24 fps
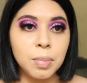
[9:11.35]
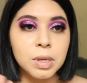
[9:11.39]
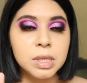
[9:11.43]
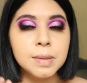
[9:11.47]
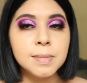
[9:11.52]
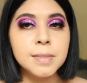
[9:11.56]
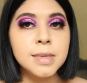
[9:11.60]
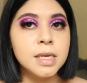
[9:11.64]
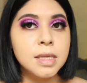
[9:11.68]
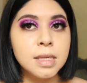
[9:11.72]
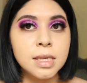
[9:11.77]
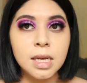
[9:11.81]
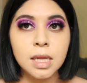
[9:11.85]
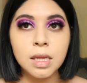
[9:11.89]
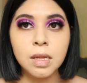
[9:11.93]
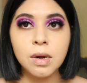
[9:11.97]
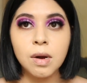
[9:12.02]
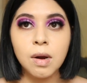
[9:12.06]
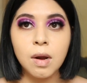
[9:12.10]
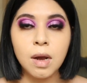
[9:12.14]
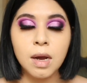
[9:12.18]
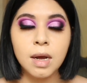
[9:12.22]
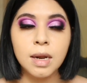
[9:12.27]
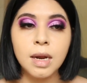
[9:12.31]
put some concealer
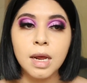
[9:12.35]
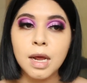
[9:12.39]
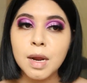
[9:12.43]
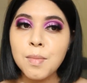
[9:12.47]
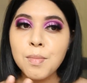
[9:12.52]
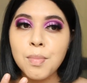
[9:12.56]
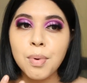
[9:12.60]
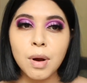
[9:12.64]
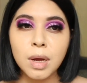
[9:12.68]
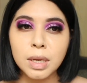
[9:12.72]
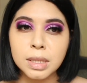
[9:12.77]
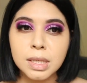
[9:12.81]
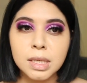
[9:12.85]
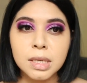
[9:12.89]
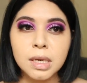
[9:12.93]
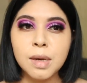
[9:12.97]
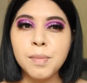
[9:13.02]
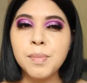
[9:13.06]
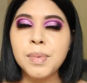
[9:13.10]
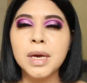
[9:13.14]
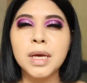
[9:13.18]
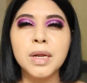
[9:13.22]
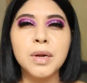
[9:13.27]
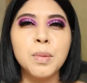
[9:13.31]
on and bronze
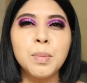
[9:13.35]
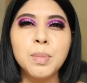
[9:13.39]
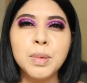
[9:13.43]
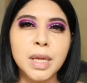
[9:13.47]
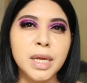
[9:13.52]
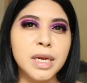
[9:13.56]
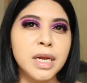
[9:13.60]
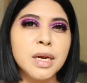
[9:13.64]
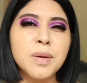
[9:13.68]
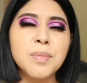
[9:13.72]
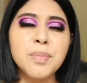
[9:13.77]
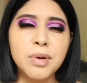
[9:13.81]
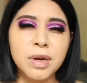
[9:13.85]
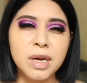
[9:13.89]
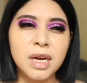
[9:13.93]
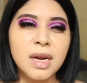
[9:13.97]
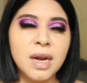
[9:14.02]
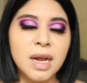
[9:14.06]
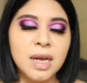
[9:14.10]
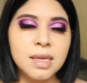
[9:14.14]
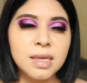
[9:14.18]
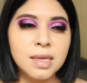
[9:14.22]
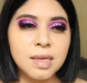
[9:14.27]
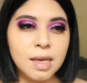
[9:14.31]
up, it'll blend in pretty
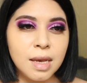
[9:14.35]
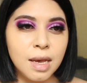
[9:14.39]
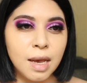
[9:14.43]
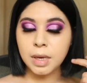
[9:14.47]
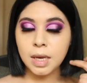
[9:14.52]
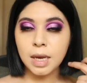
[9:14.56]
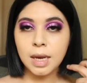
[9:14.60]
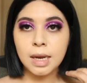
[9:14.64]
nicely.